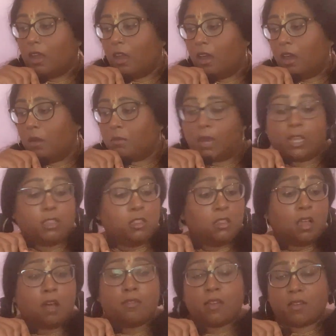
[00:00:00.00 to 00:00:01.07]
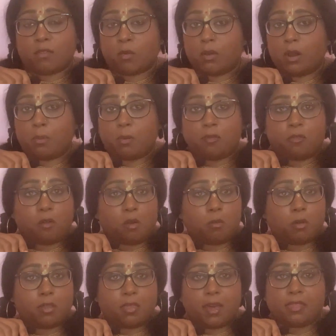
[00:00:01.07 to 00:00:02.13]
Um, I love everyone I
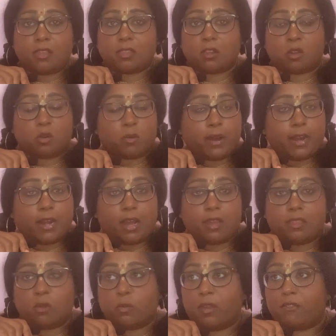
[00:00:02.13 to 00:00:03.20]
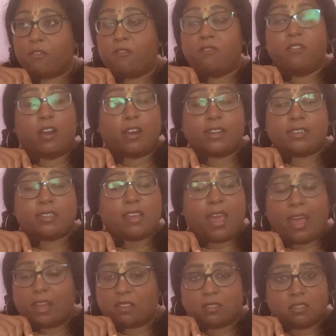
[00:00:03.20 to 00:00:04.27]
perform with. I think they're great. I think we have a very
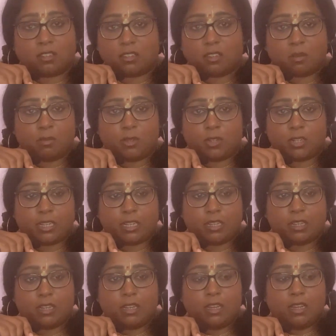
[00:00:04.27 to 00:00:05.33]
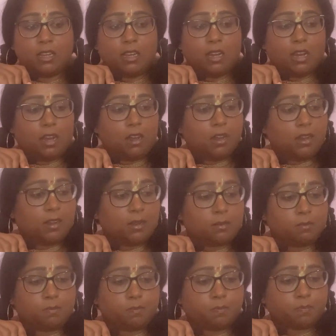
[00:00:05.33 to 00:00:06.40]
talented community.
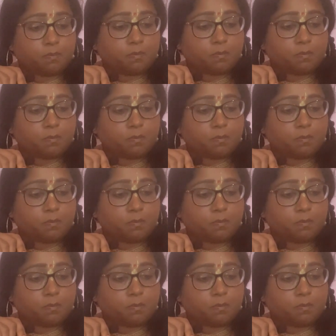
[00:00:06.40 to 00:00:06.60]
Um,